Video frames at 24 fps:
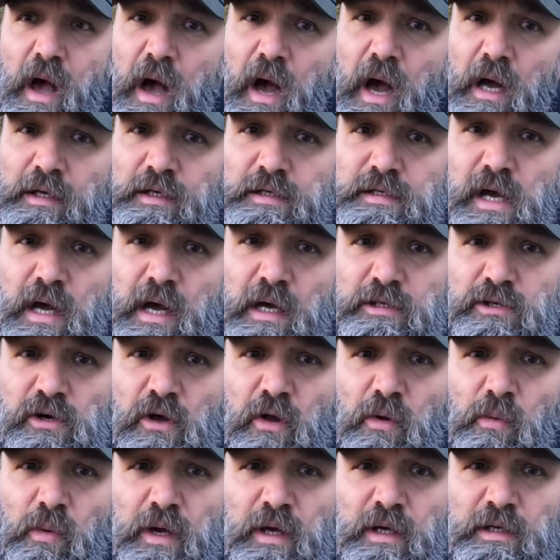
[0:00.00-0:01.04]
And as
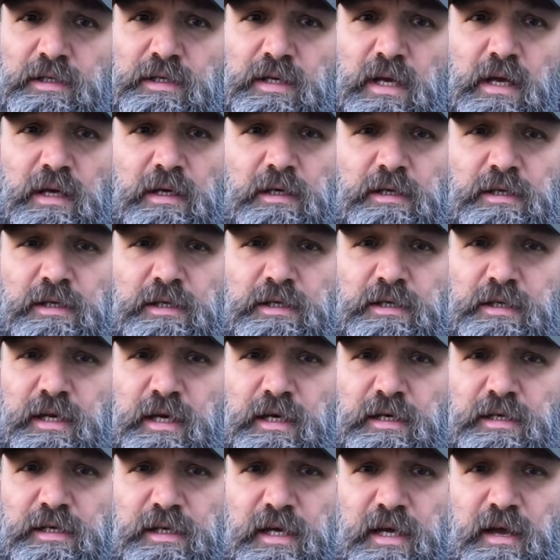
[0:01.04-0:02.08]
always,
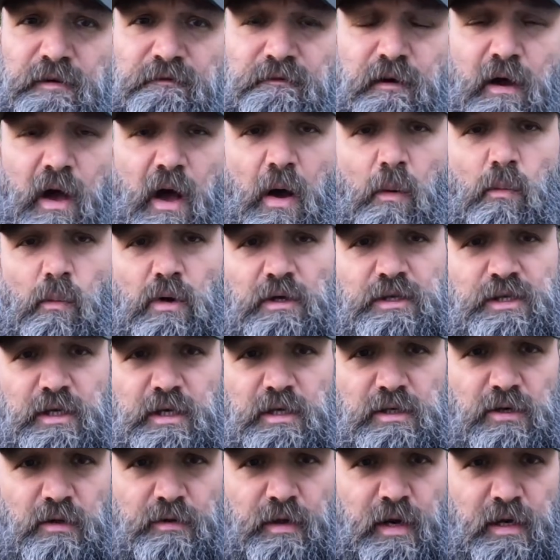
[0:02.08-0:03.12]
stay safe, and we'll see
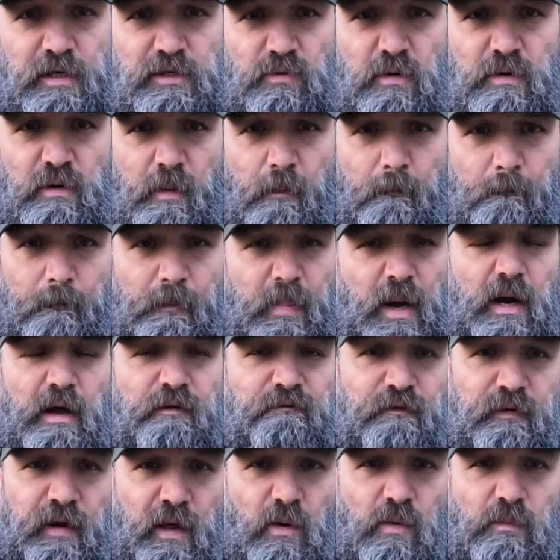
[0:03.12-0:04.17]
you on the next one. Bye
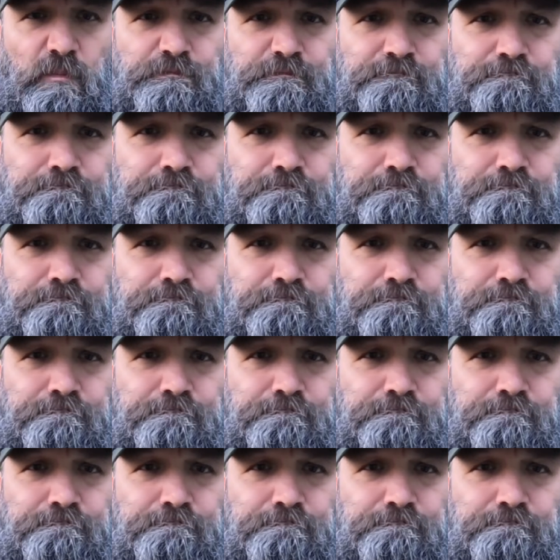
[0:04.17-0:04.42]
for now.